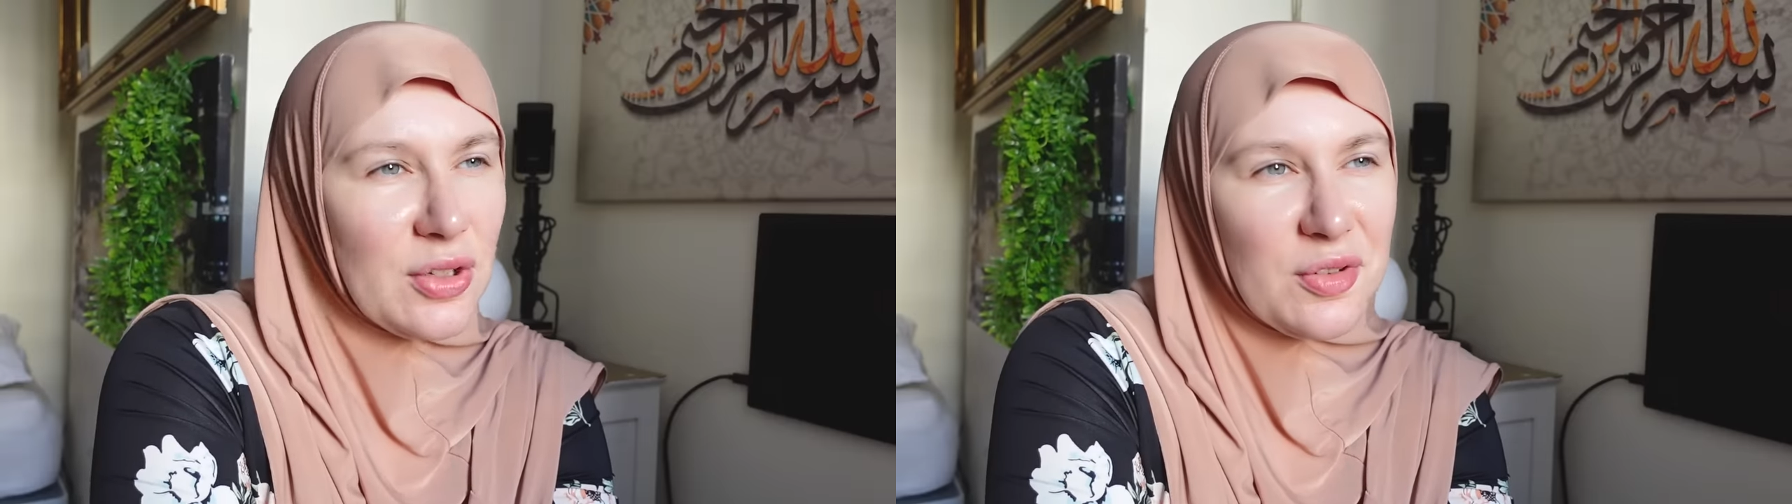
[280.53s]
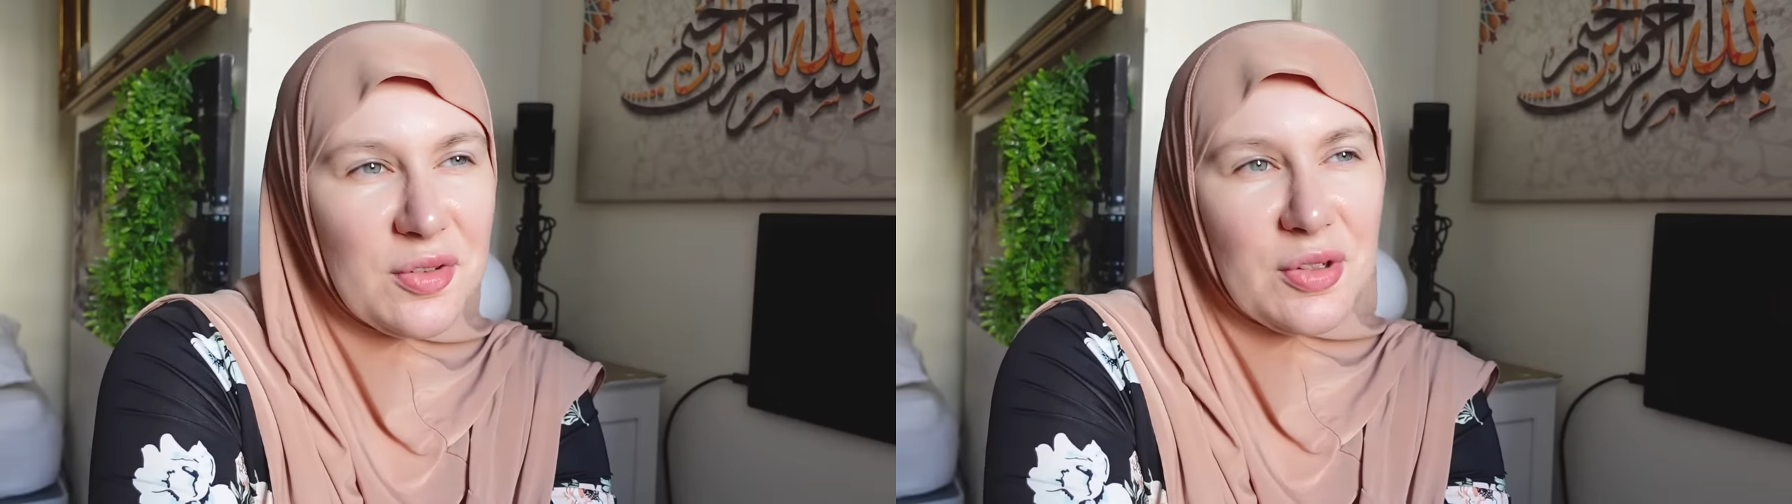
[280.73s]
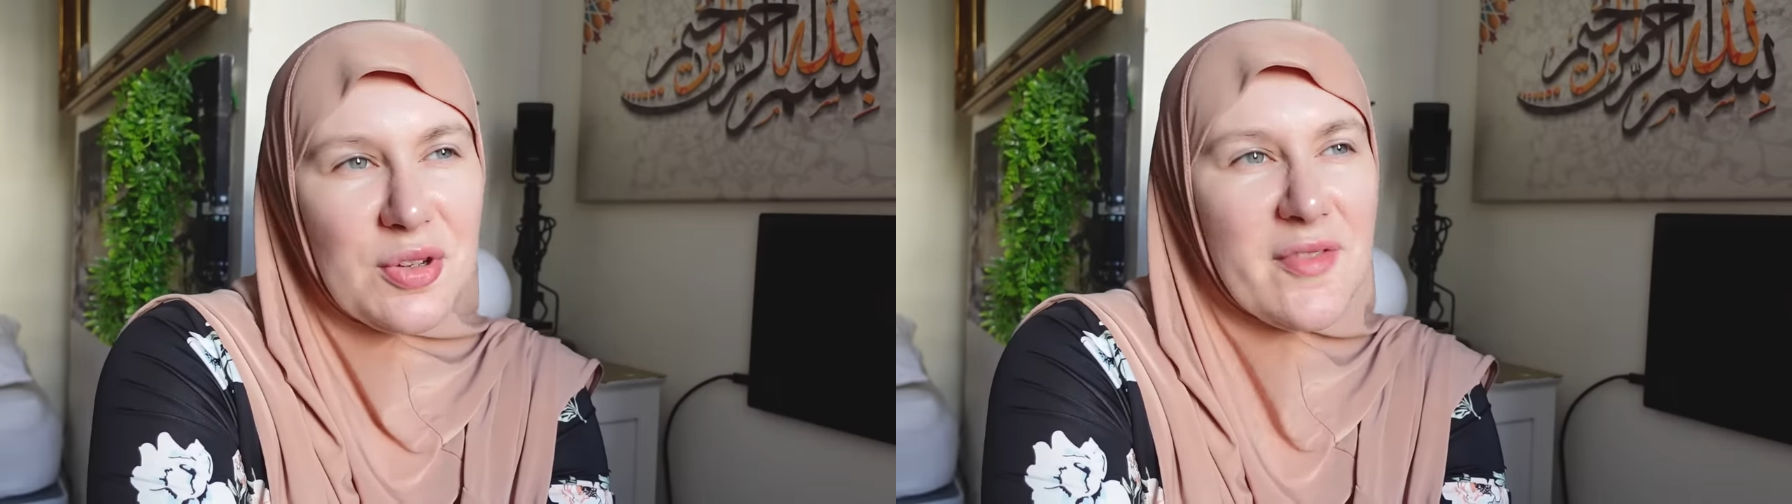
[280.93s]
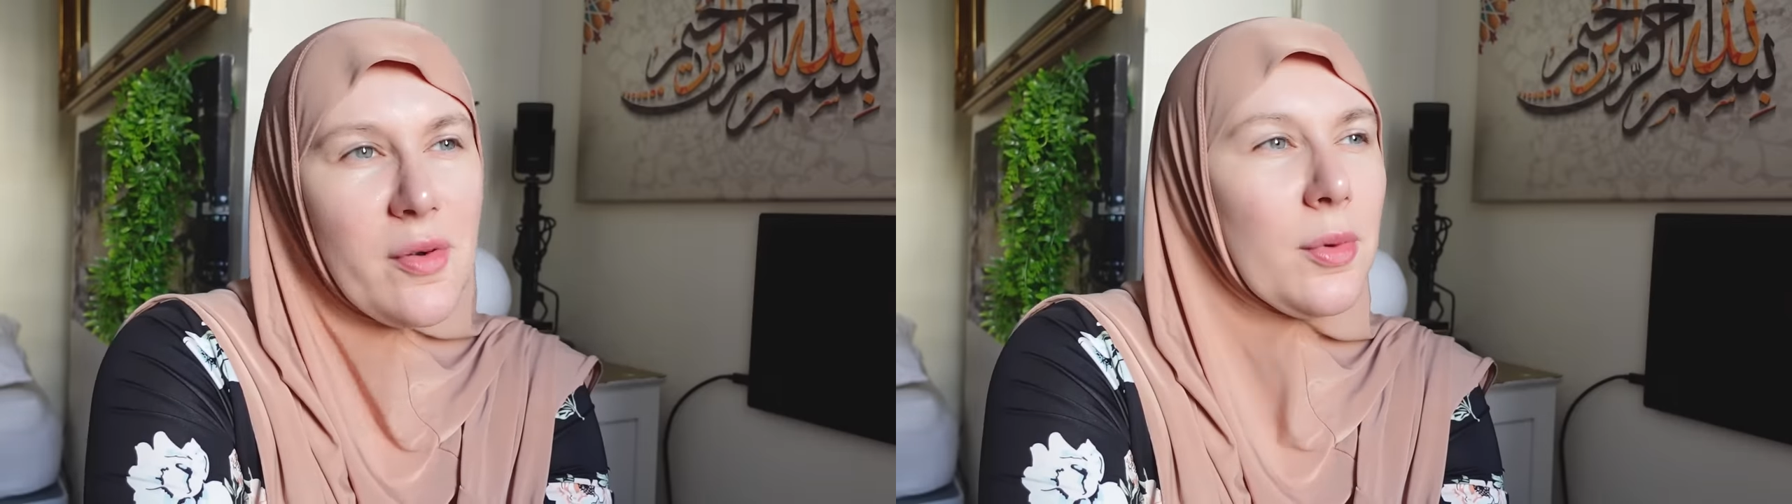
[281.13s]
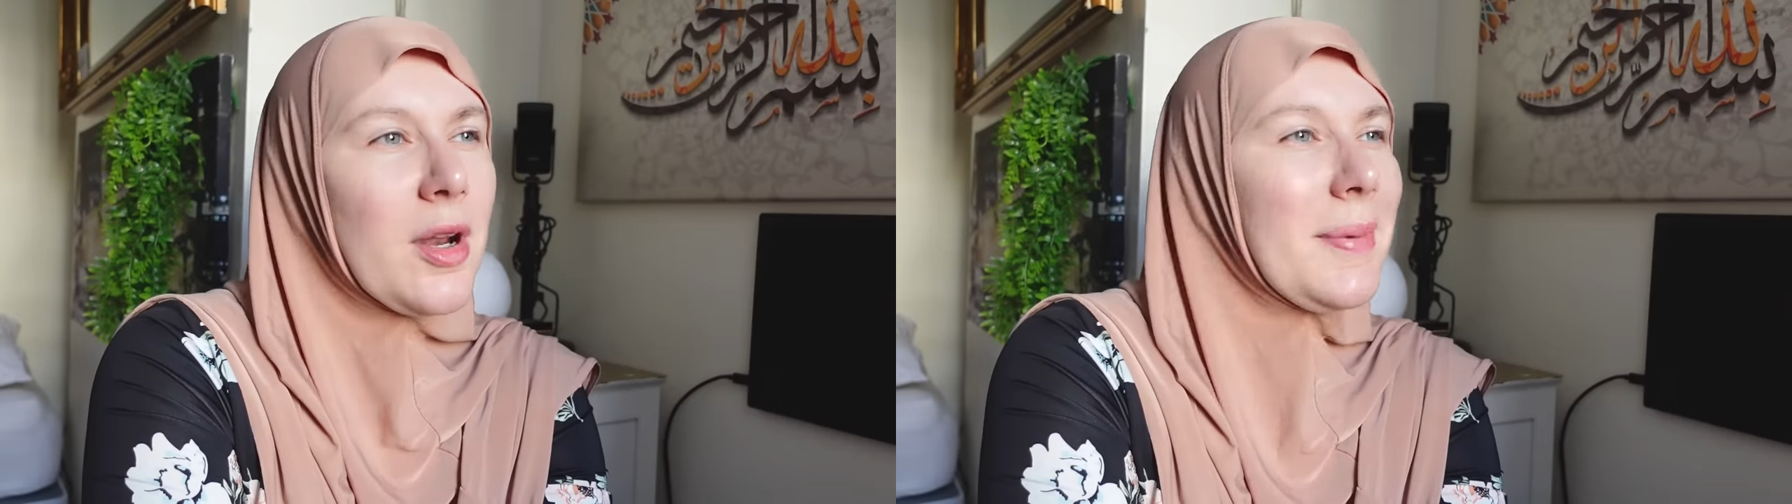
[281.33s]
you never
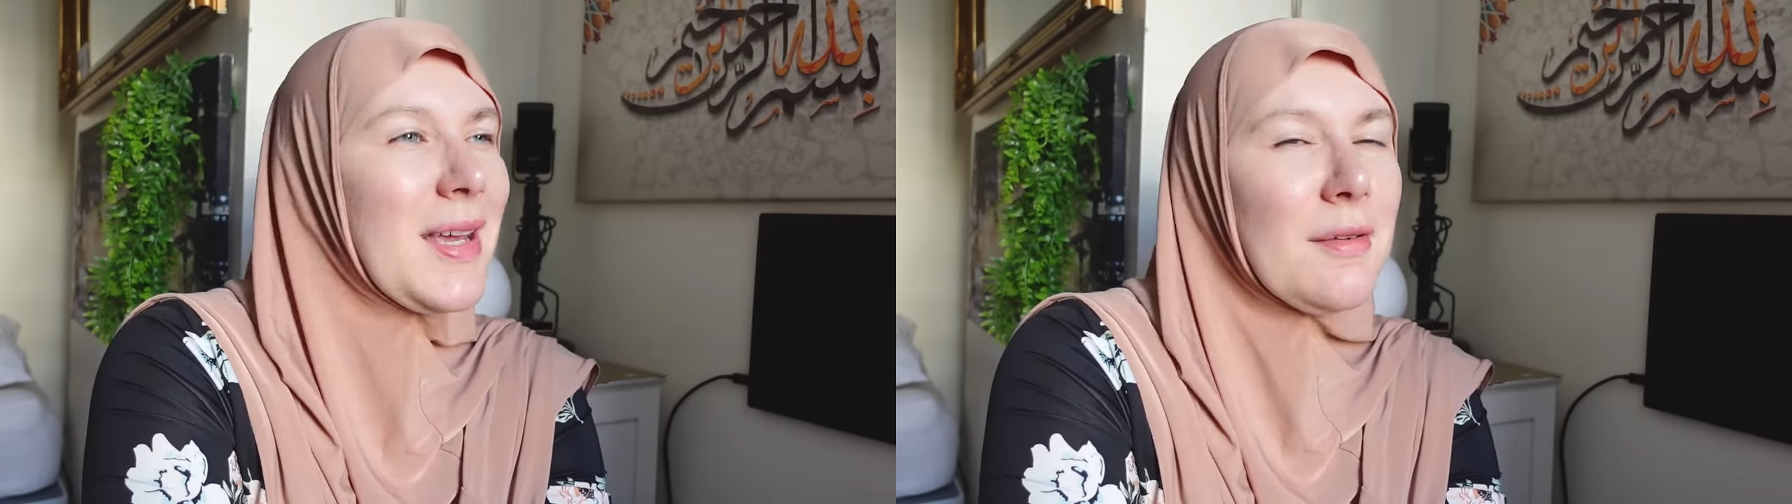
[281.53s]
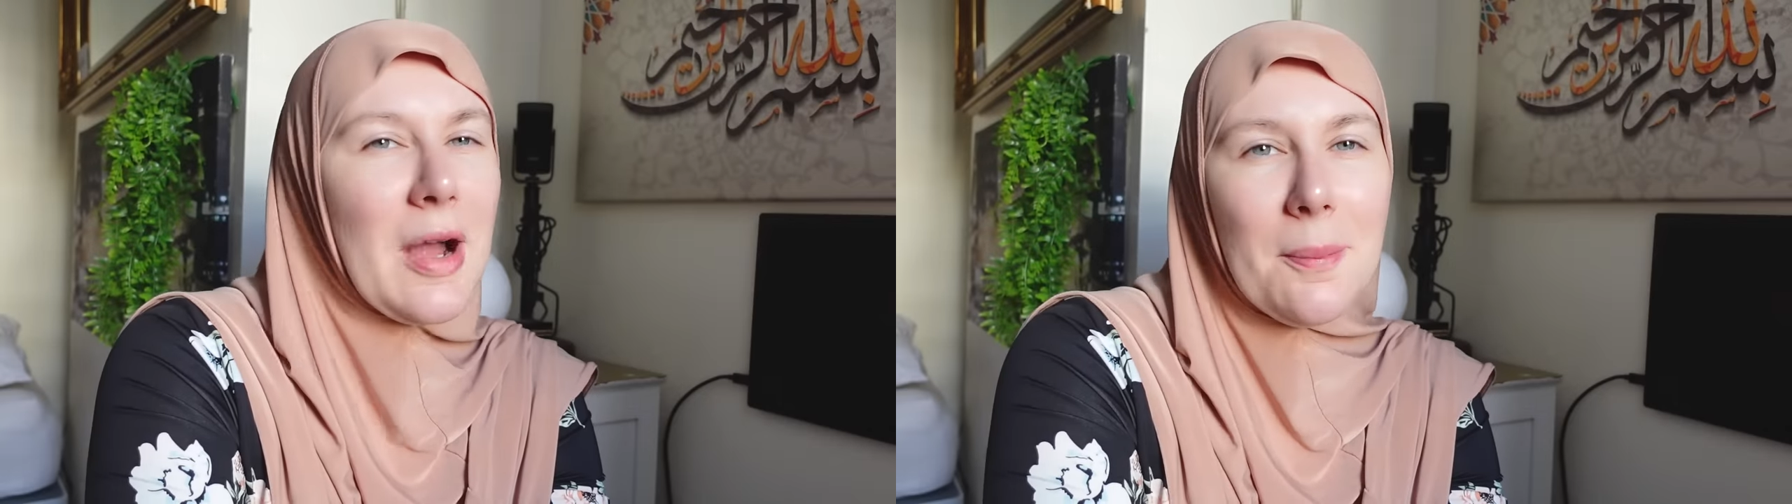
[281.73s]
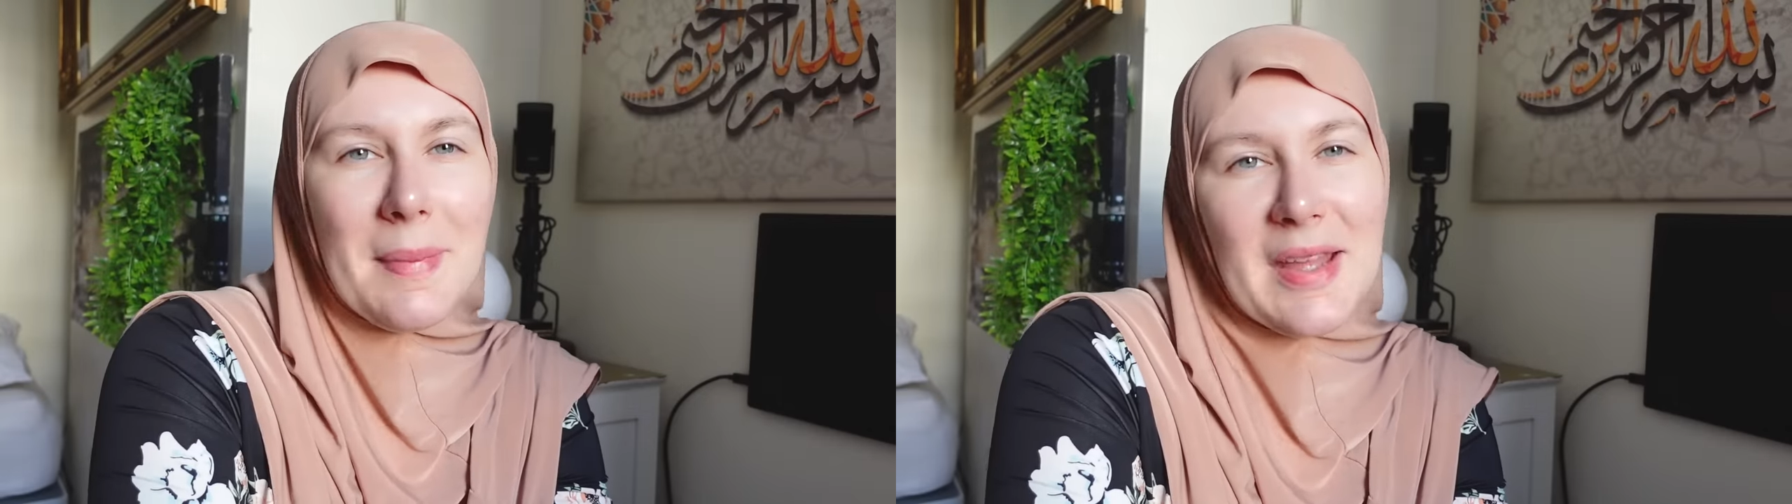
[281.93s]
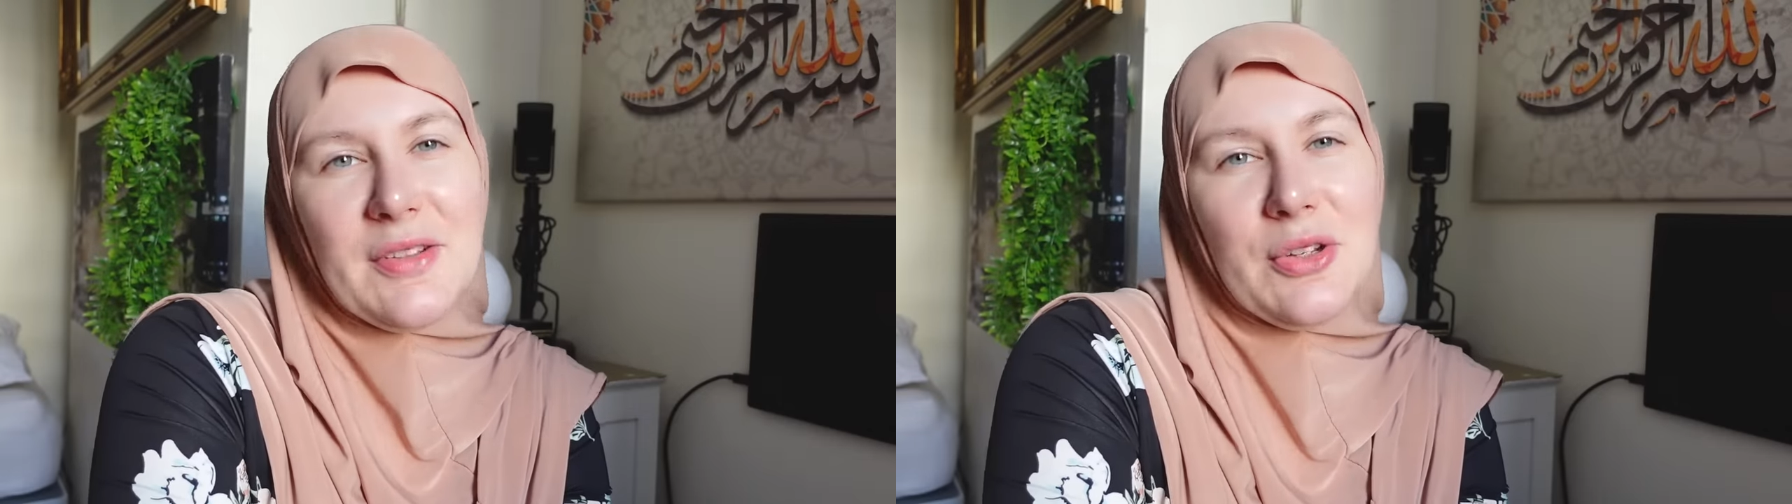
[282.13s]
want to be around men,